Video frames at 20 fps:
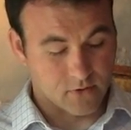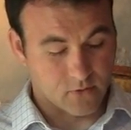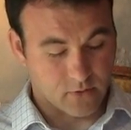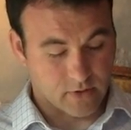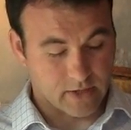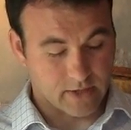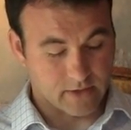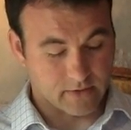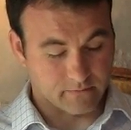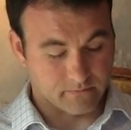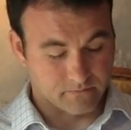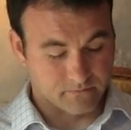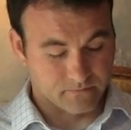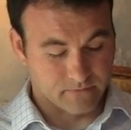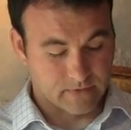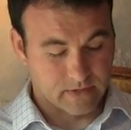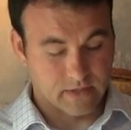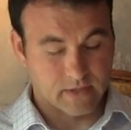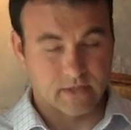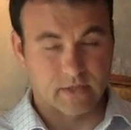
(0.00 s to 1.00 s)
Okay,
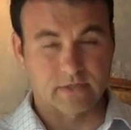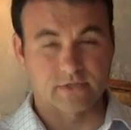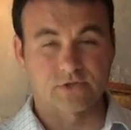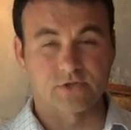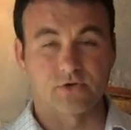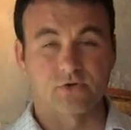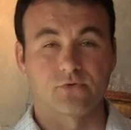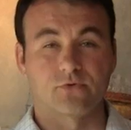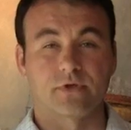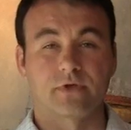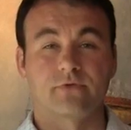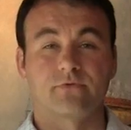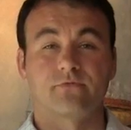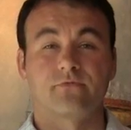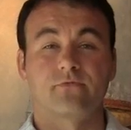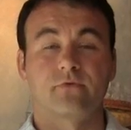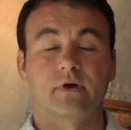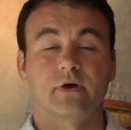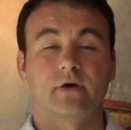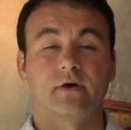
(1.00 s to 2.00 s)
and so
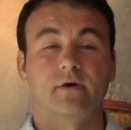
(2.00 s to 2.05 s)
if